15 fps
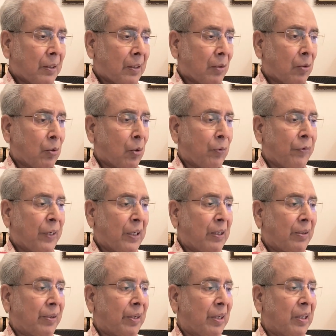the
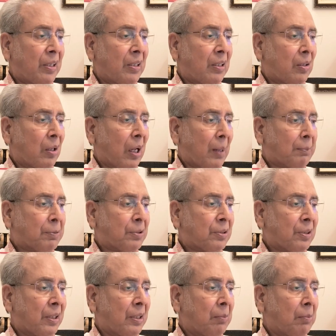COVID triggered
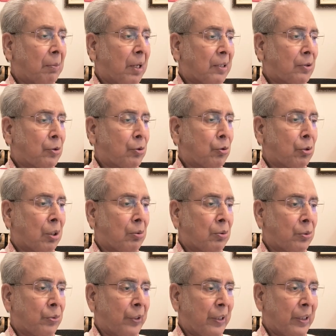collapse in March
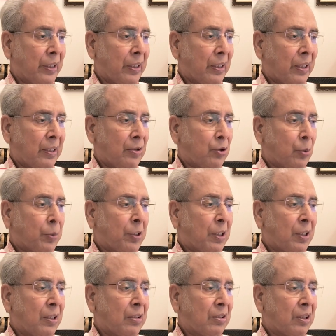2020. A
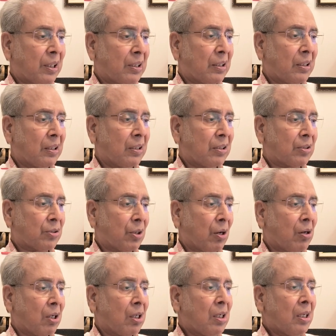Jupiter and Saturn
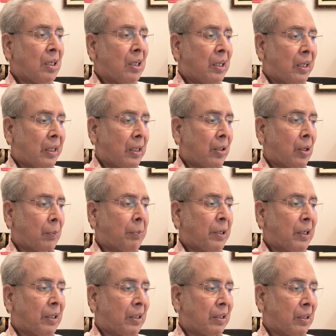distort
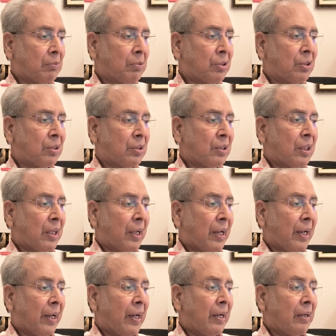economic rhythms,
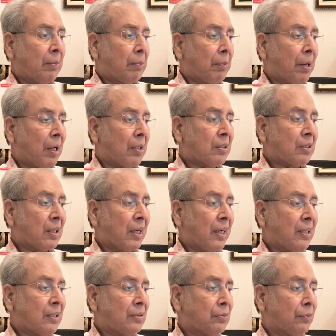and Mars
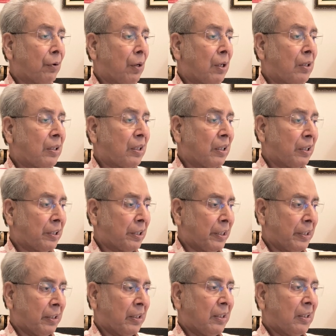adds
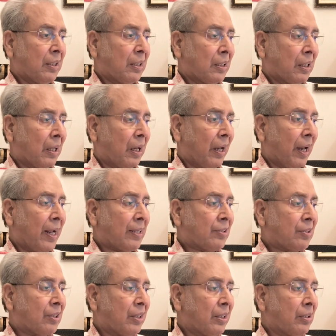volatility.
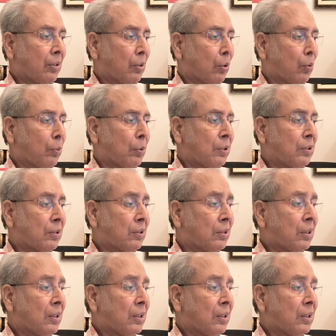Cracks in global